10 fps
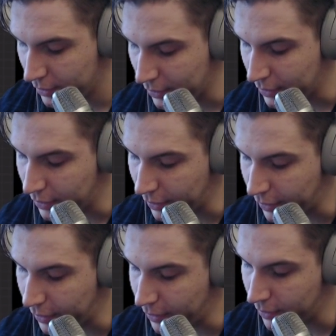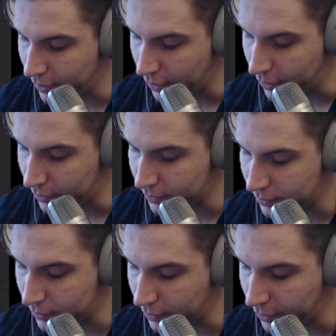there and
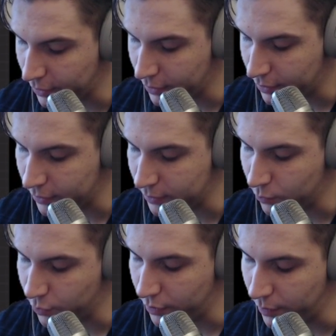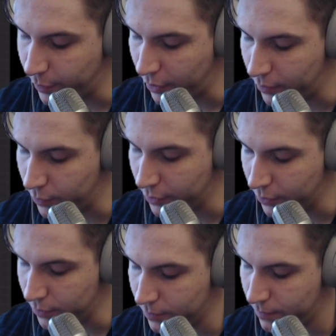it's like doesn't really bothering
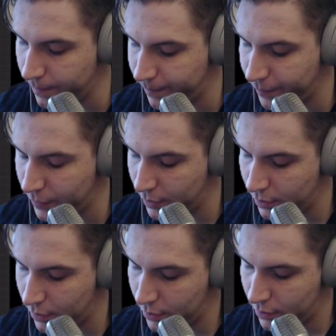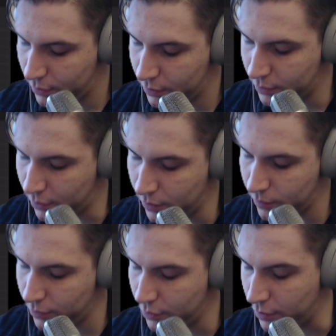you. So,
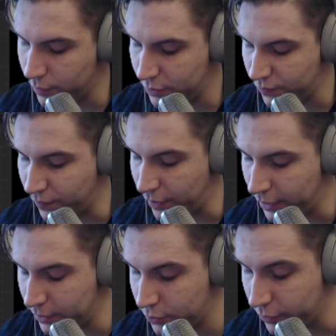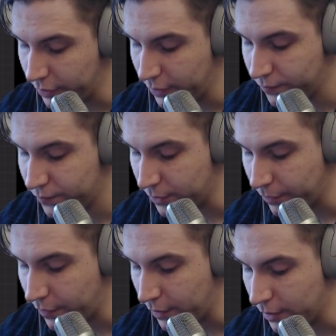you know, it's fine to leave
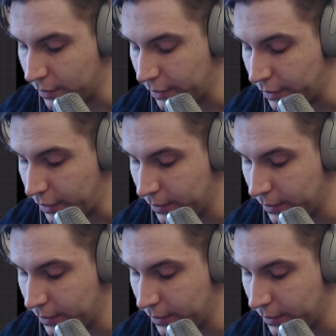something like that.